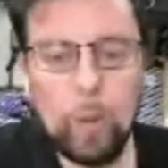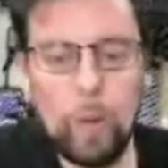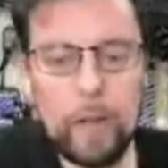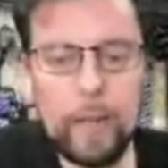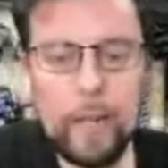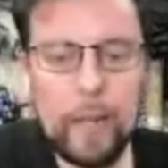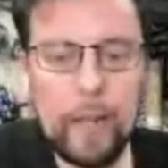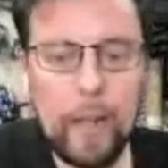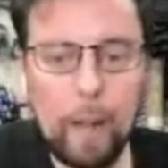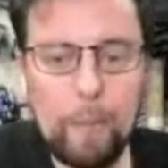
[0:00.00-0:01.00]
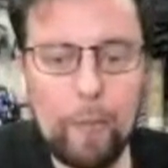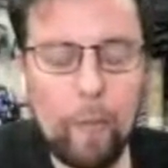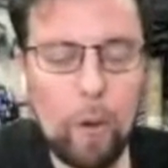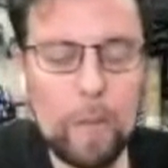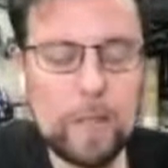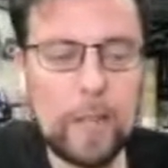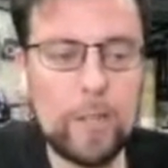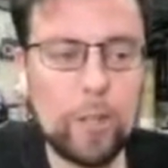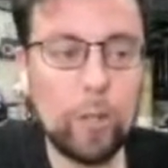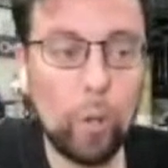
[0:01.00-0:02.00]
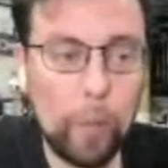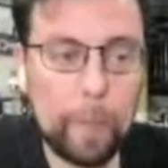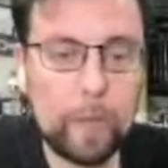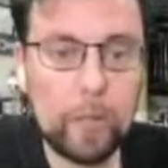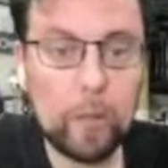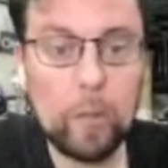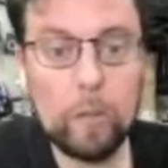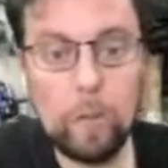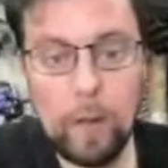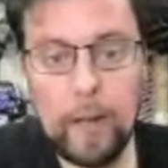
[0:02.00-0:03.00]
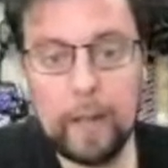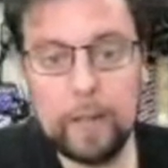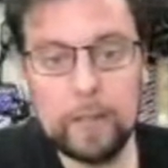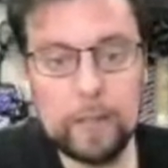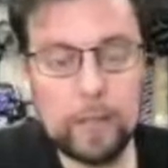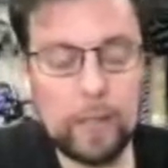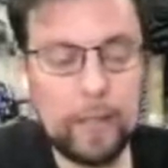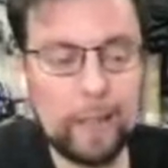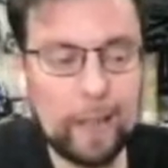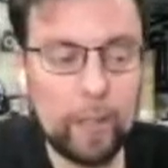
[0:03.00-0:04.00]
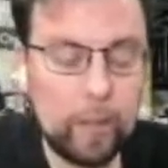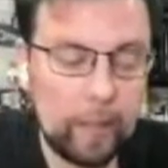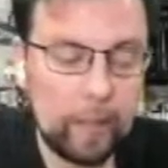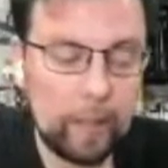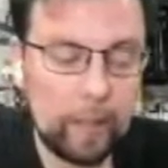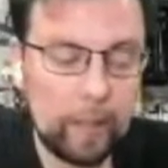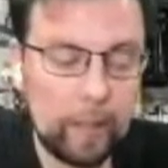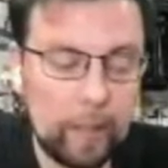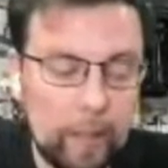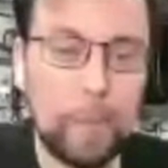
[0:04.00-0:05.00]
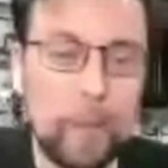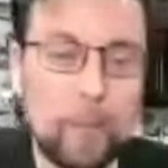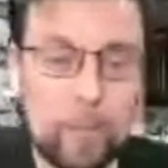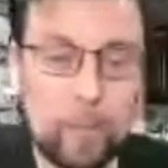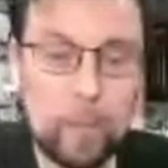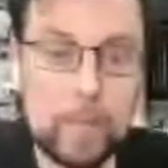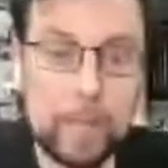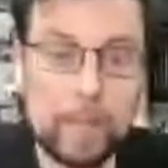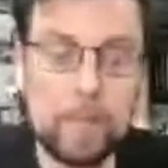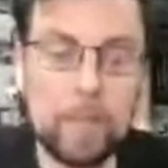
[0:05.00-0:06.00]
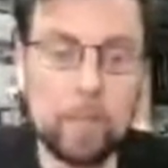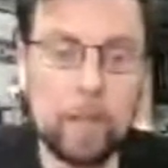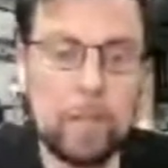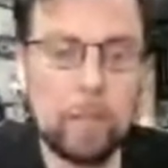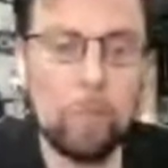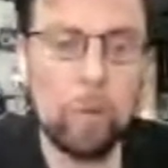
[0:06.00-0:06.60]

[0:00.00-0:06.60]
with a performance engine up to and including engines running about 260 duration.